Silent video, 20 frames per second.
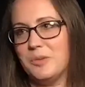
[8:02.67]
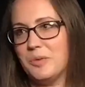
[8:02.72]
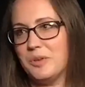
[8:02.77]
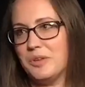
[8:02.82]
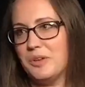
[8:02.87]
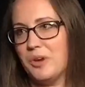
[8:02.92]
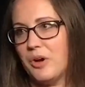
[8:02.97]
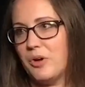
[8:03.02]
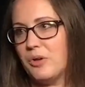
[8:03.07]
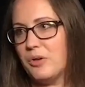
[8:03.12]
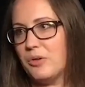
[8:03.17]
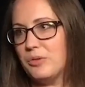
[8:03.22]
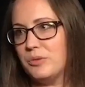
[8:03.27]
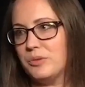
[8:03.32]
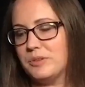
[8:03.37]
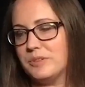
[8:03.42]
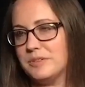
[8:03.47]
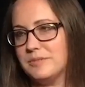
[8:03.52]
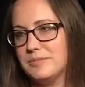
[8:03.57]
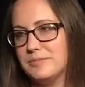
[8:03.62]
would
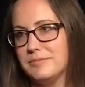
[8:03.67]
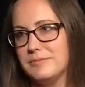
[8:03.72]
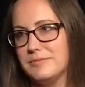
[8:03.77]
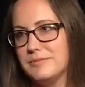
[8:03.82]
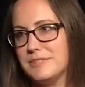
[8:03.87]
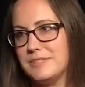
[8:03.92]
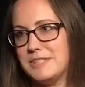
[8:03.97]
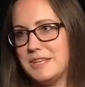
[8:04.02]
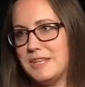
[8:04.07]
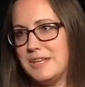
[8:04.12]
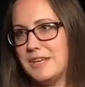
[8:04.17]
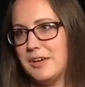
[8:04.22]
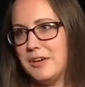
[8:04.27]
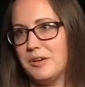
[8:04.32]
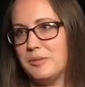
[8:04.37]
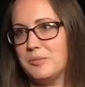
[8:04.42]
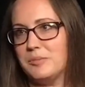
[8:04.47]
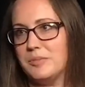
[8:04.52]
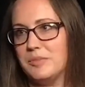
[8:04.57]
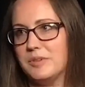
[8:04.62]
go see
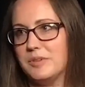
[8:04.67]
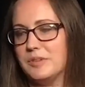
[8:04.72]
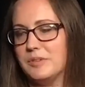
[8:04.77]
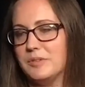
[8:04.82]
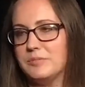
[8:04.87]
him